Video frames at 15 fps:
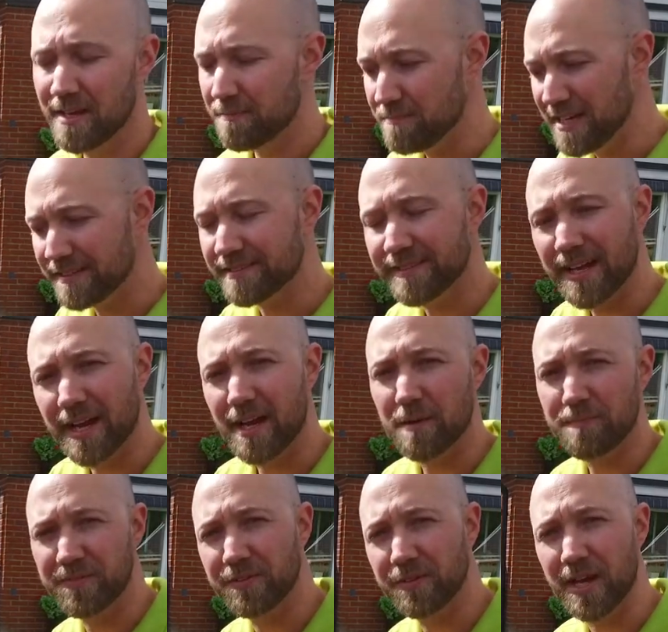Mix that
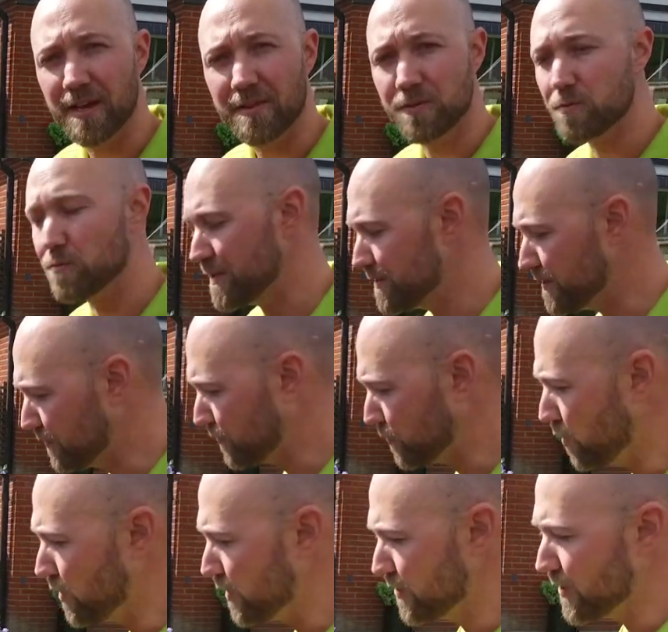up together with the
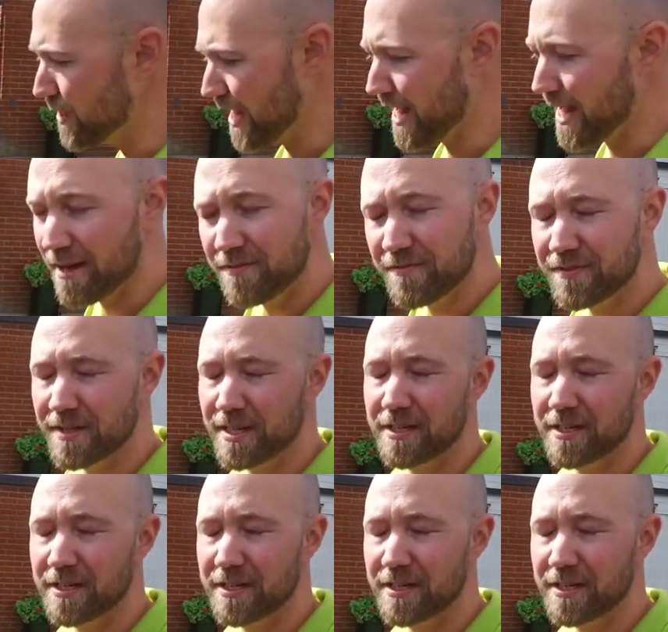soil you have